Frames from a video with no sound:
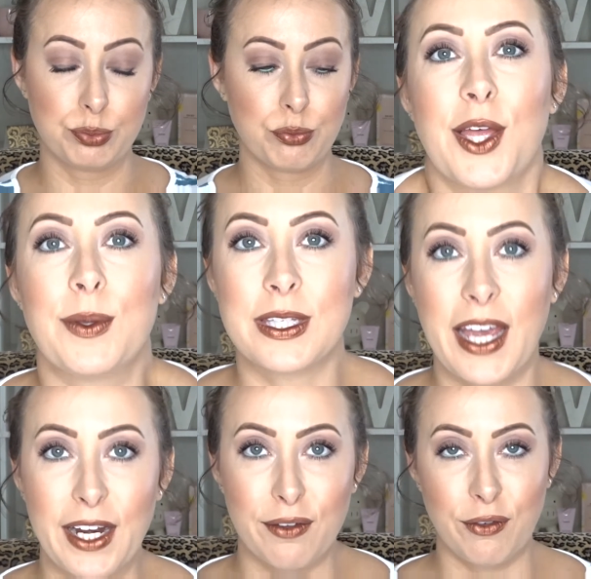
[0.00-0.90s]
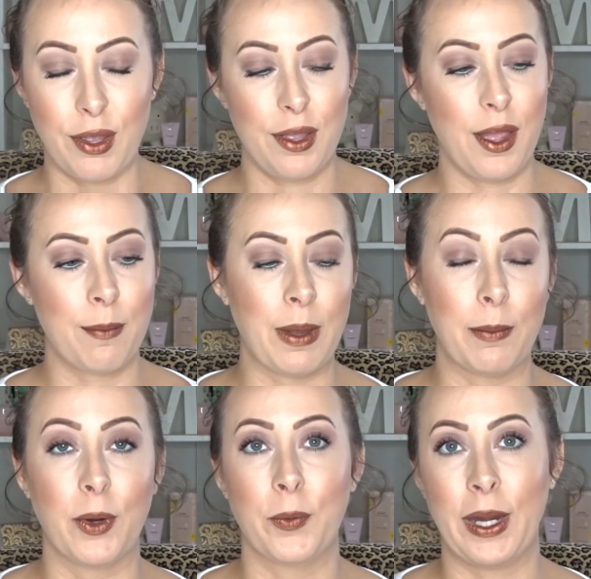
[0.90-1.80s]
So it was kind of a
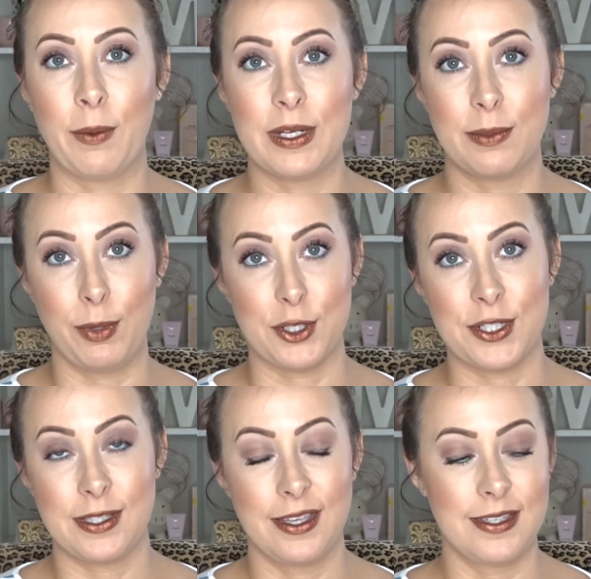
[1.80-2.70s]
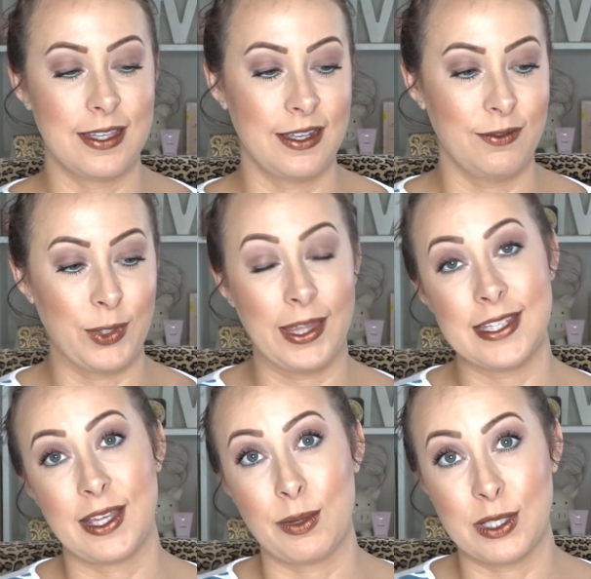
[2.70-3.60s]
bummer when I went to purchase this and
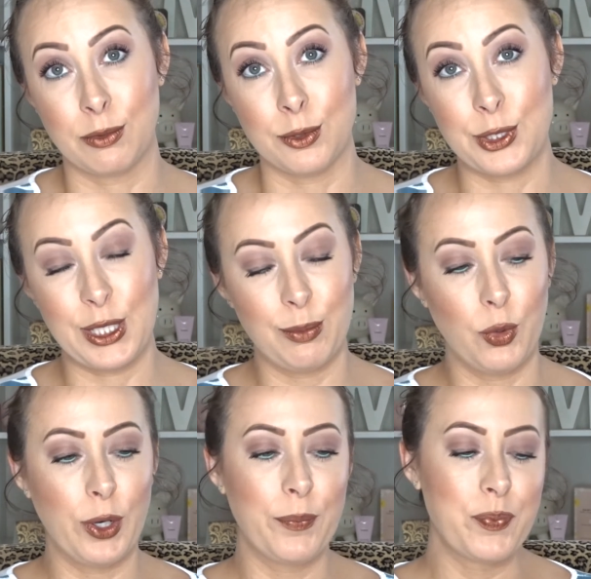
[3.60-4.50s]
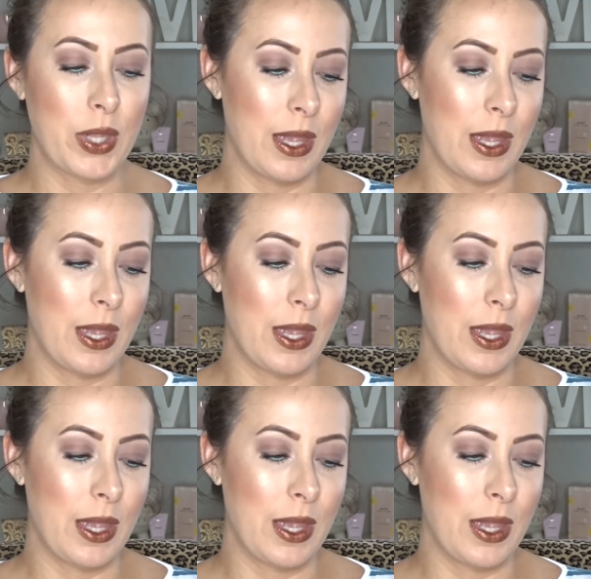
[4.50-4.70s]
realized I wasn't Rouge anymore.